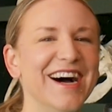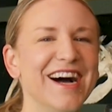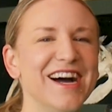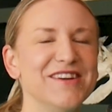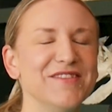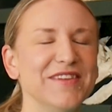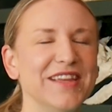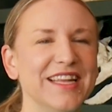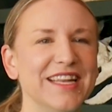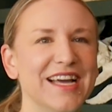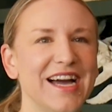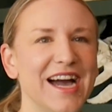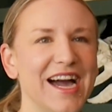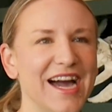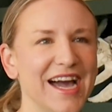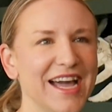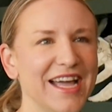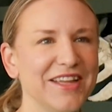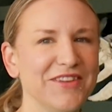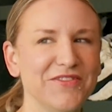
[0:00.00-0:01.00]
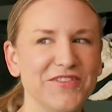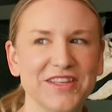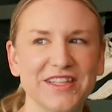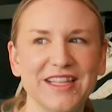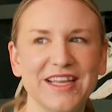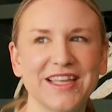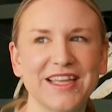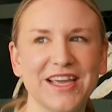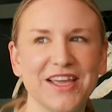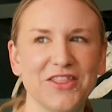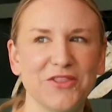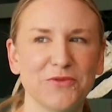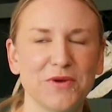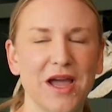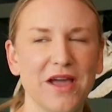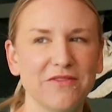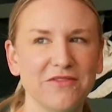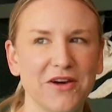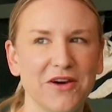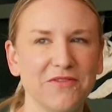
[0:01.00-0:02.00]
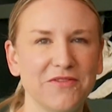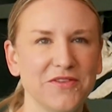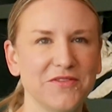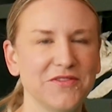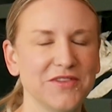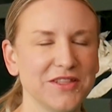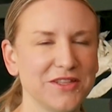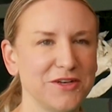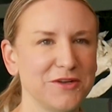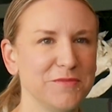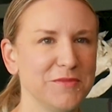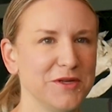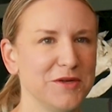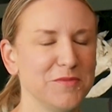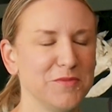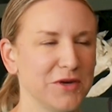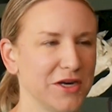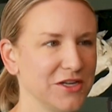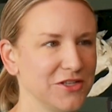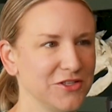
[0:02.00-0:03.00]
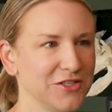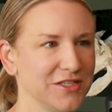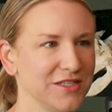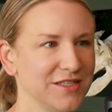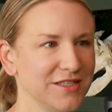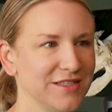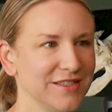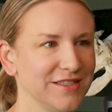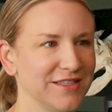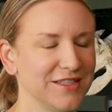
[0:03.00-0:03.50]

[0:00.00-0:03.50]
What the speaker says: I mean, I feel like I thrive off of a little bit of pressure.